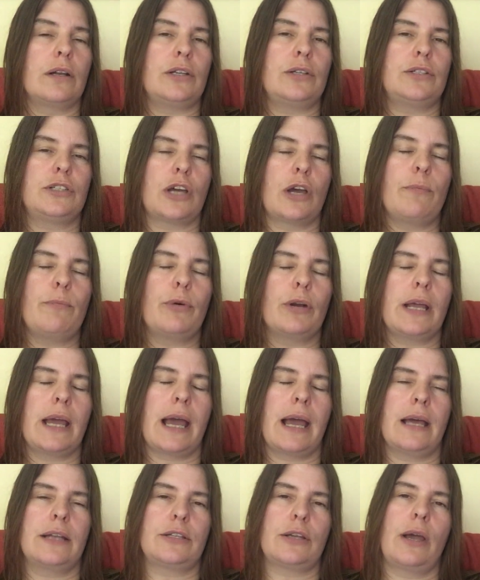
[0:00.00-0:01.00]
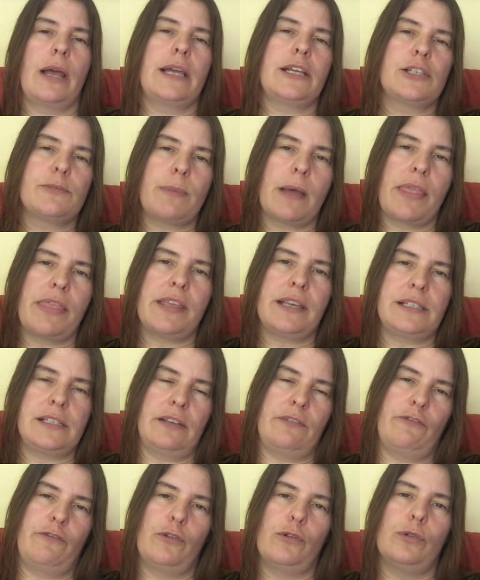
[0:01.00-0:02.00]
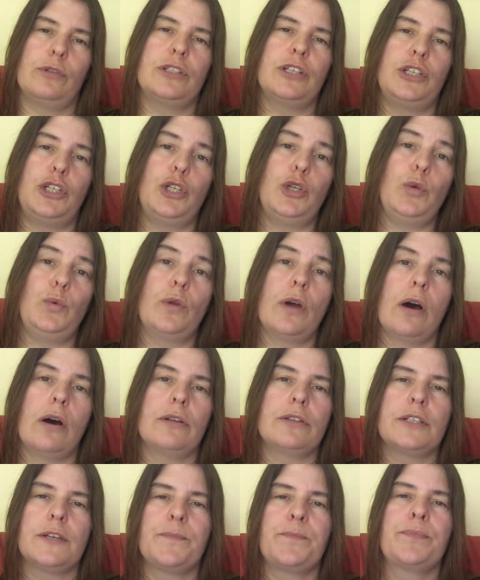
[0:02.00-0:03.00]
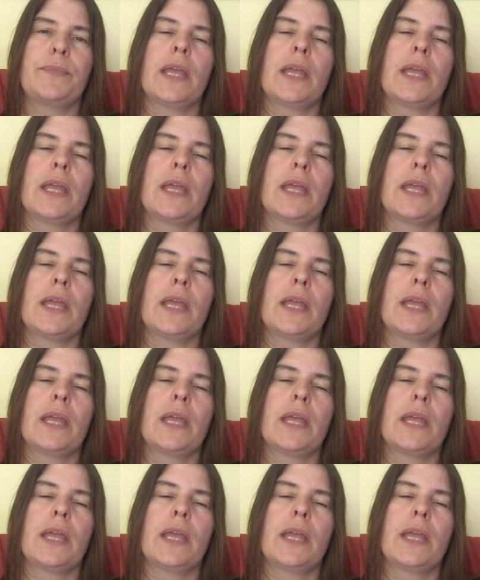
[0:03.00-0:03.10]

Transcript: You don't put it out, don't expand things in full to do not.